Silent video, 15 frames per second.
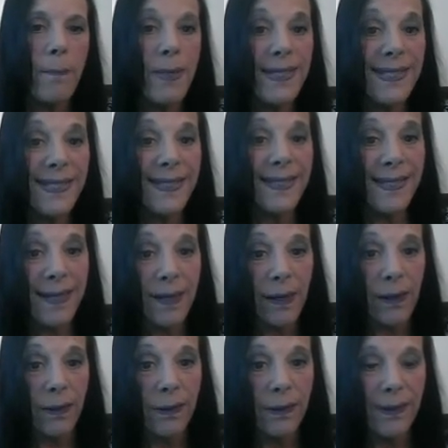But
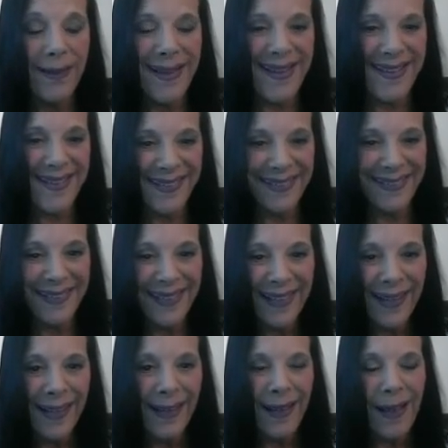still,
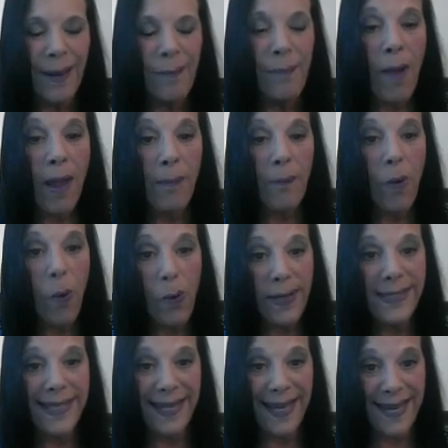my
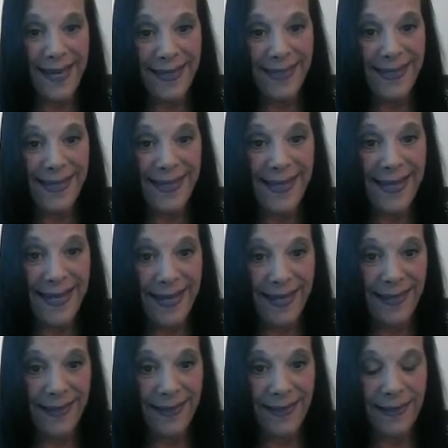point is
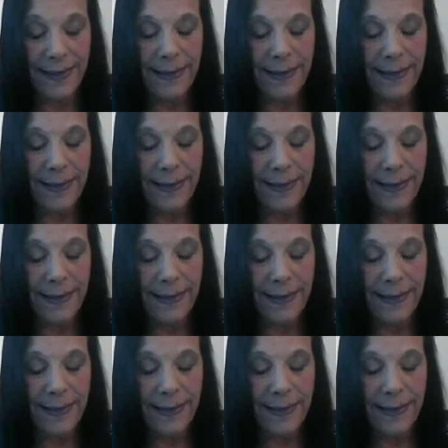this.